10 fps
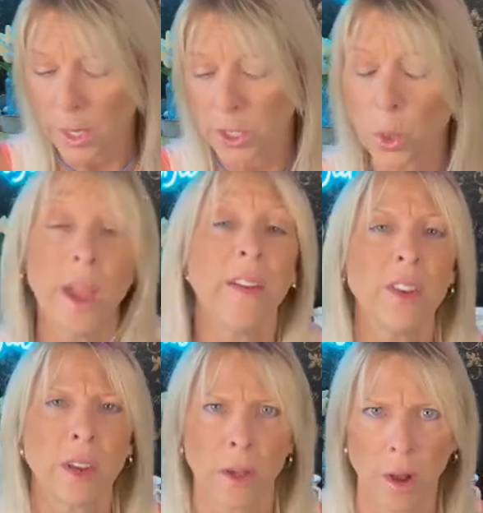So I haven't
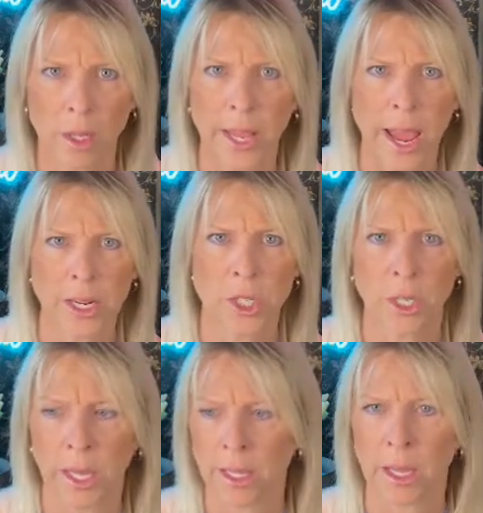done a call to action
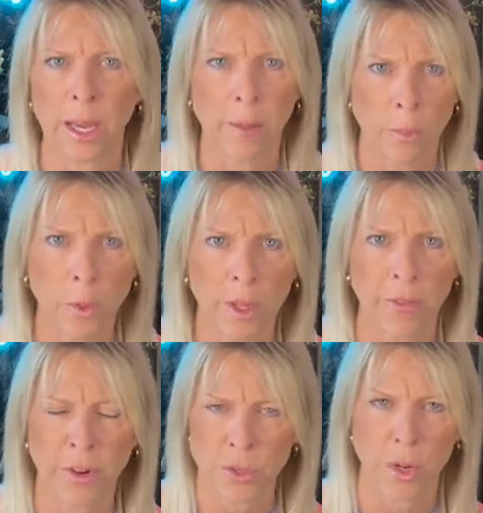lately, and I'm really
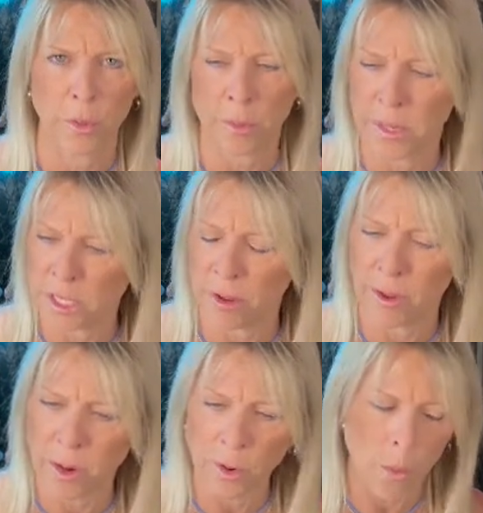frustrated with myself. I
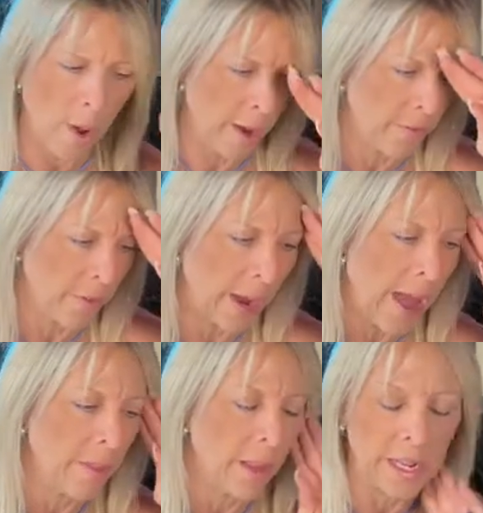don't know why I've
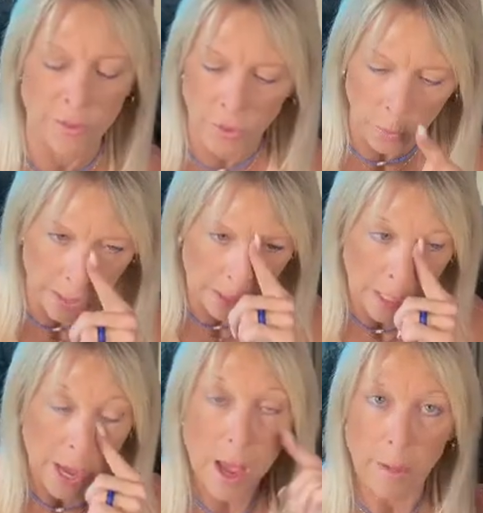forgotten the last few weeks,
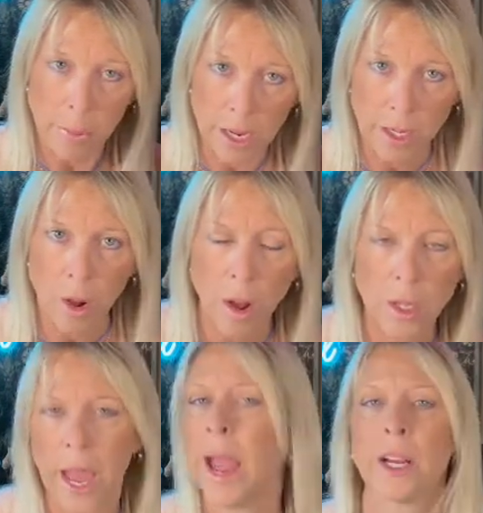but call
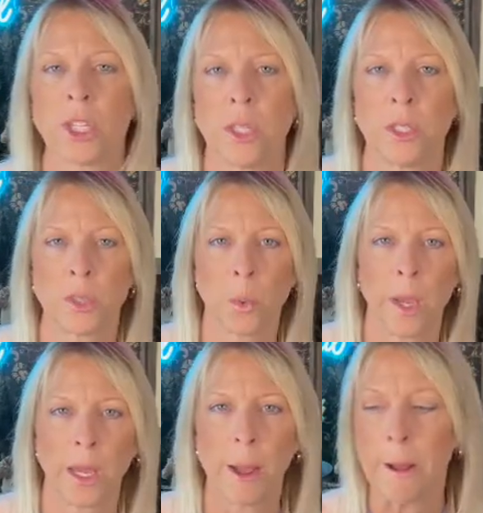to action this
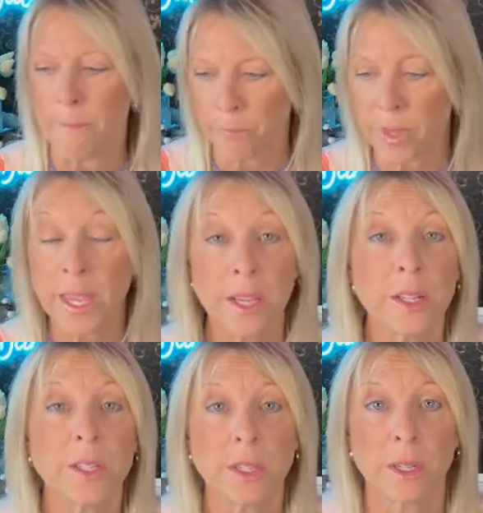week
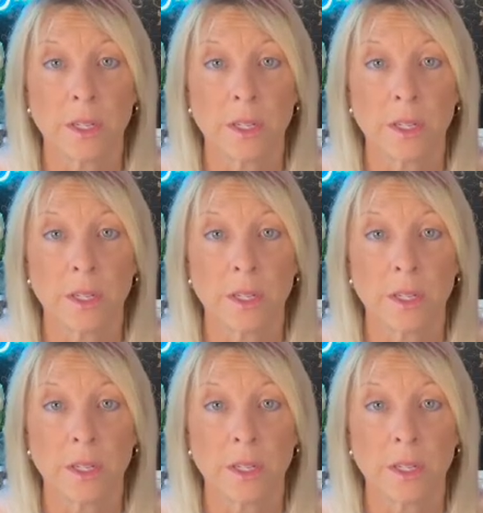is